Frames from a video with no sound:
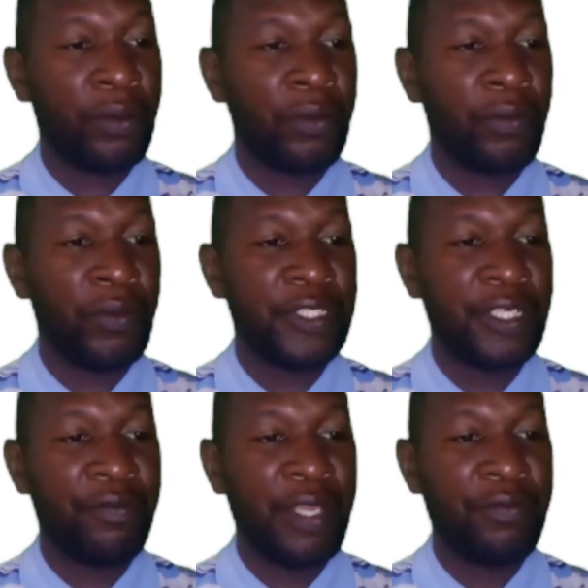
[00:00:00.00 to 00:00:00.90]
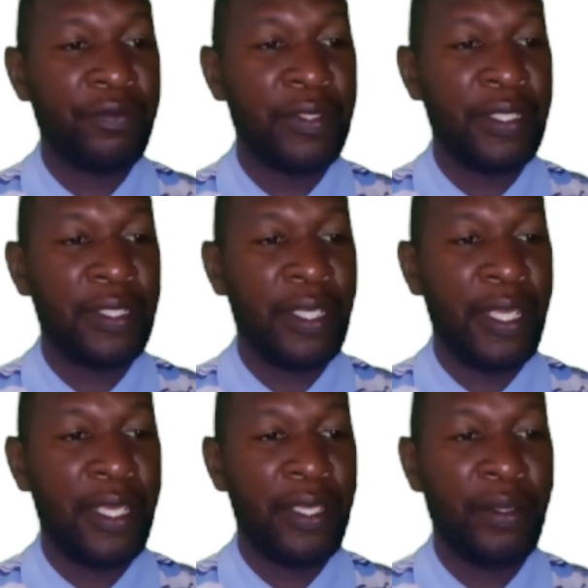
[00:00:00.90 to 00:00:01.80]
Question
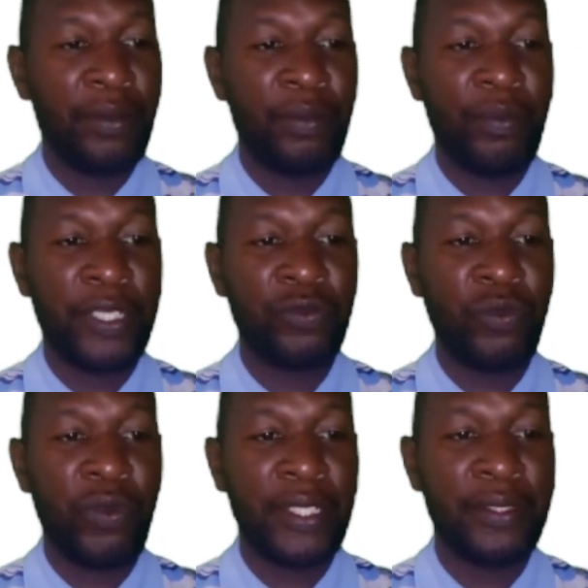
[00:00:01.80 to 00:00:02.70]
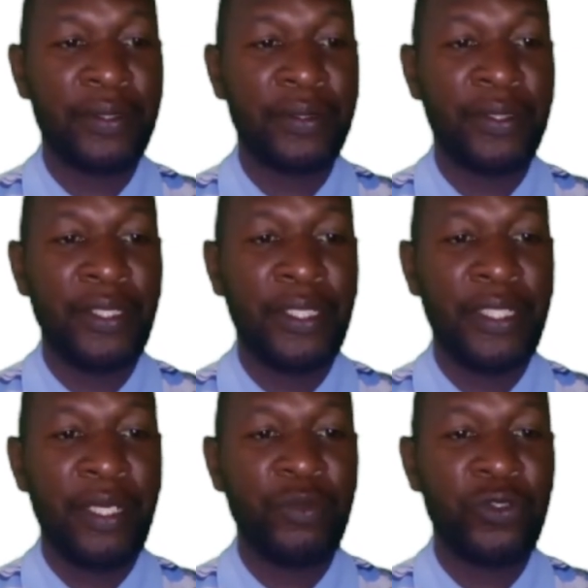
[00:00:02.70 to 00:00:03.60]
5a, part 1.
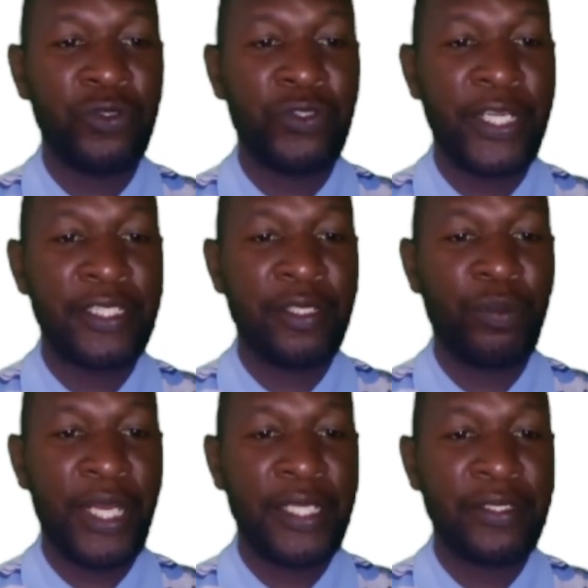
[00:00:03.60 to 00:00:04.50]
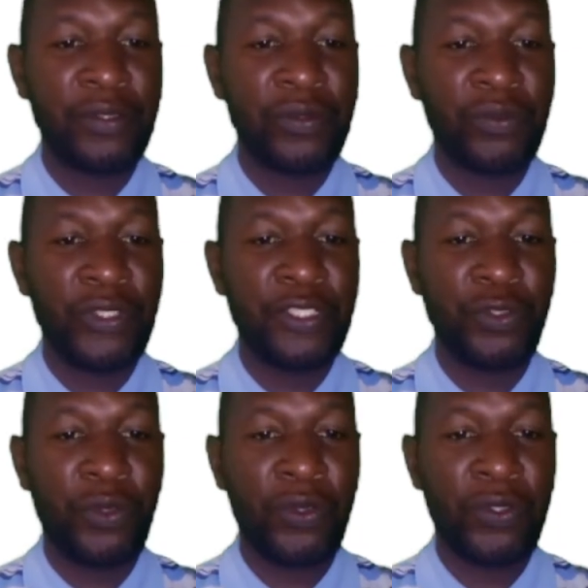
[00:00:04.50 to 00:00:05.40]
Name two traits in plants which
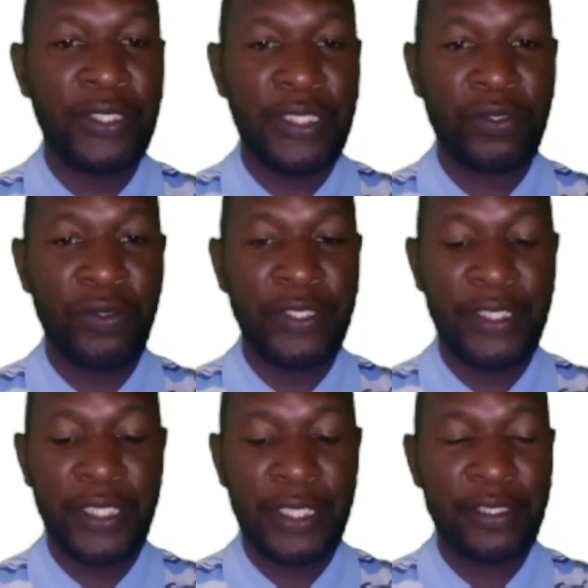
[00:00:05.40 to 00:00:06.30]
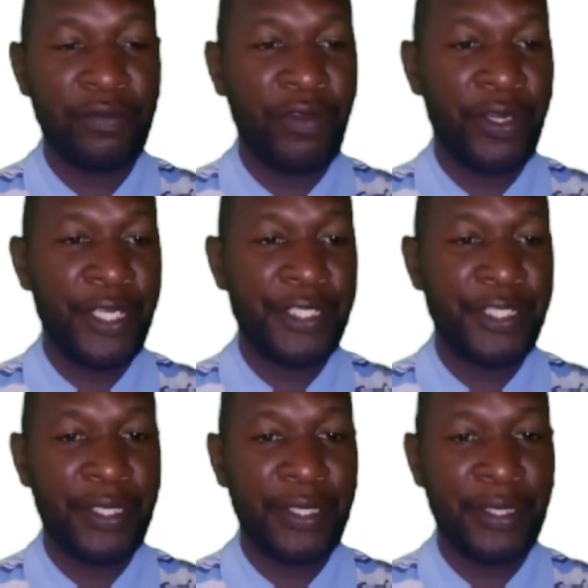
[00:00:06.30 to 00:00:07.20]
show discontinuous
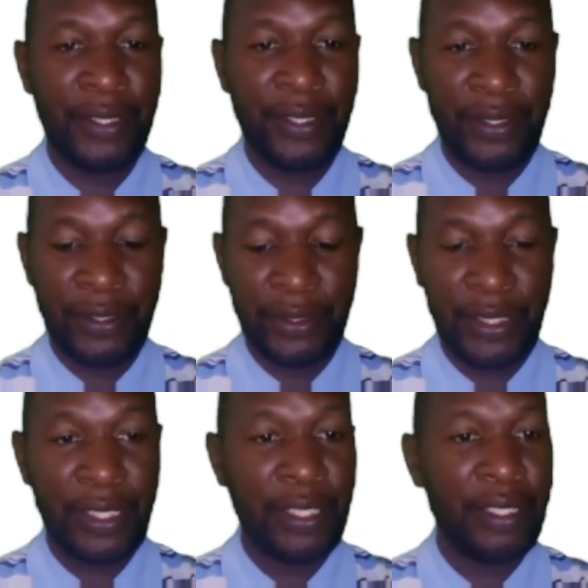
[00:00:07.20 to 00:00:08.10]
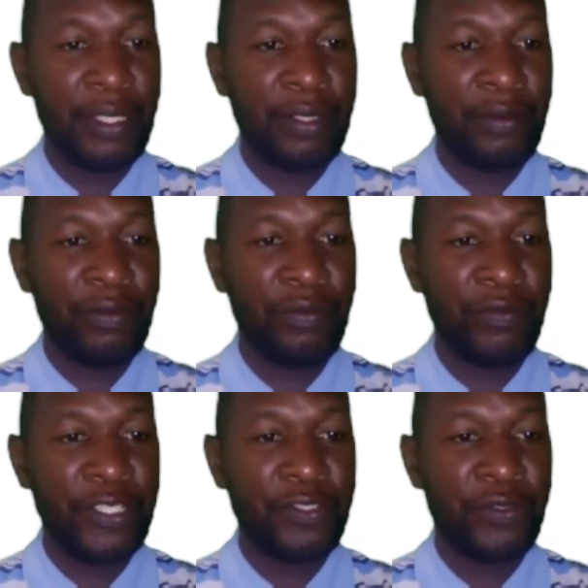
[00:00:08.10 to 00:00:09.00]
variation. The
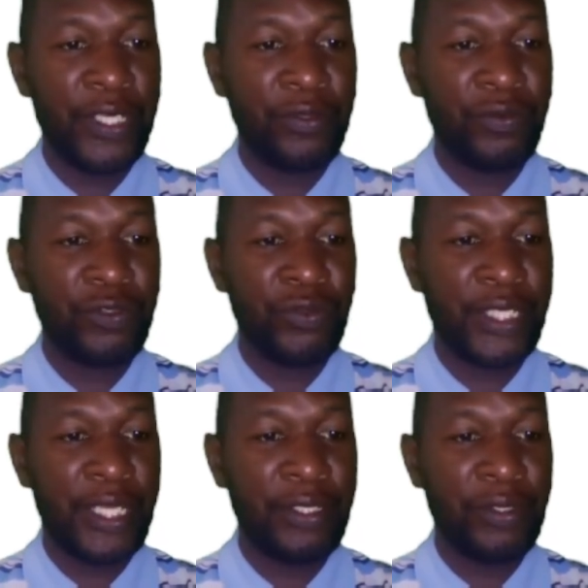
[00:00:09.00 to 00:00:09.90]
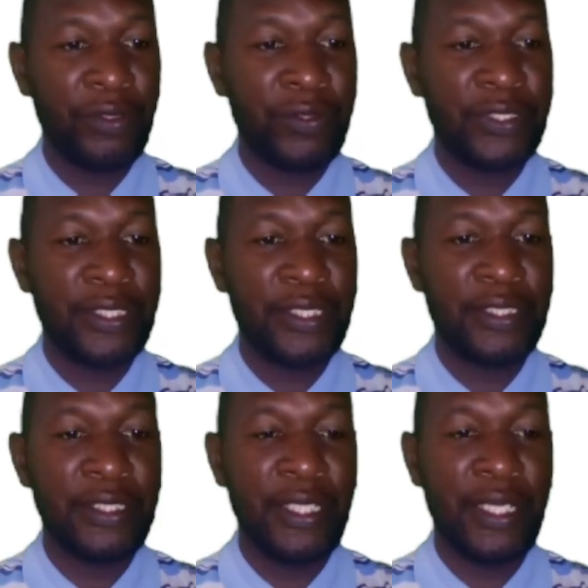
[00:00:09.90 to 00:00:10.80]
first trait which we can use is
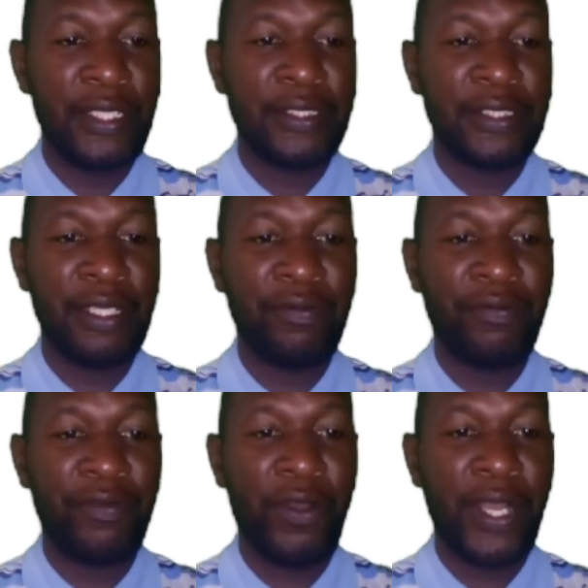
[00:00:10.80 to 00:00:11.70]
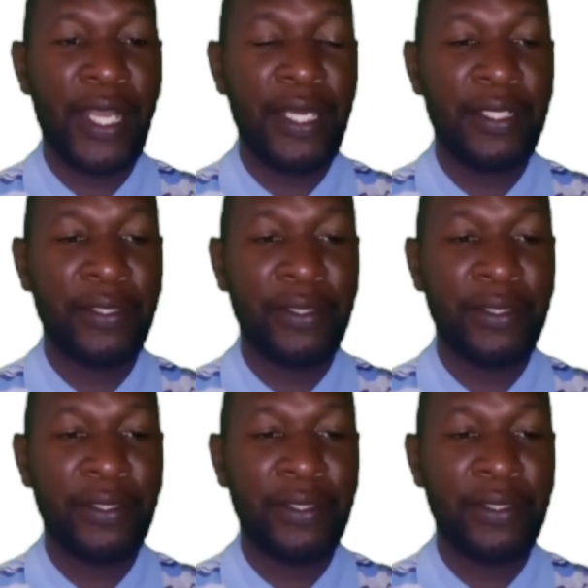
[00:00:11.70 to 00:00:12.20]
here is the flower color.